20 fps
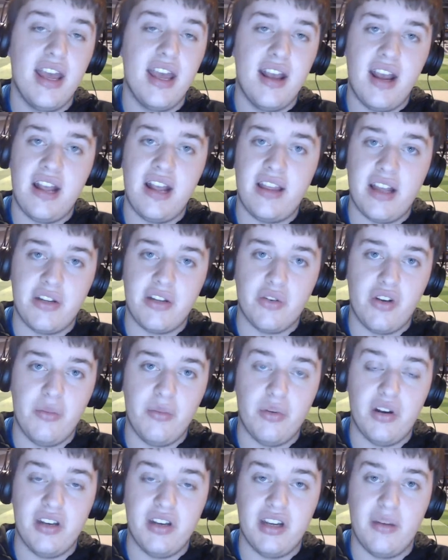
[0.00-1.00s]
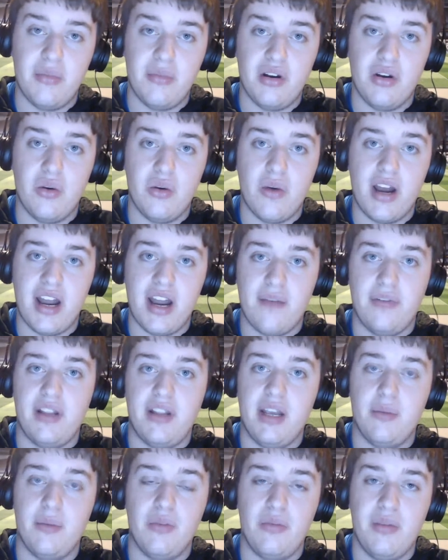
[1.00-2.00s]
hit that join button down below and
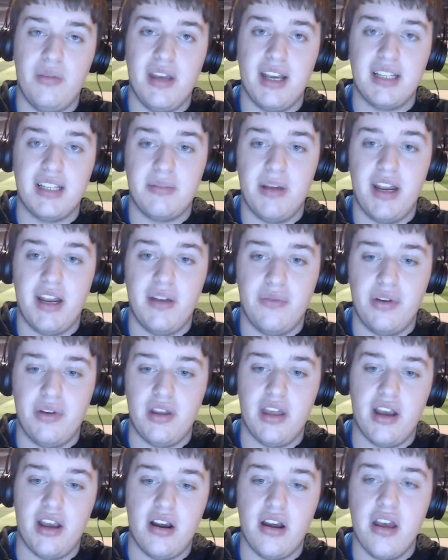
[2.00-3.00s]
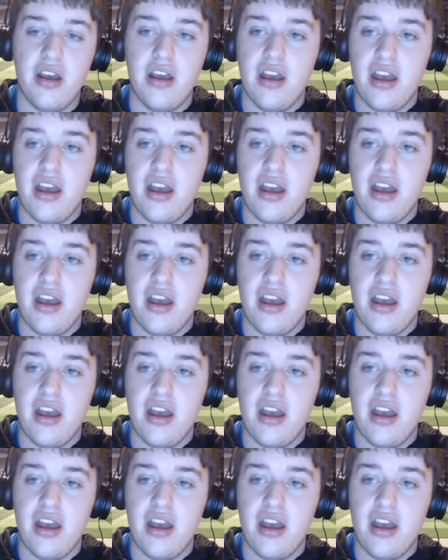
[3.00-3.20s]
everything will be explained for you there.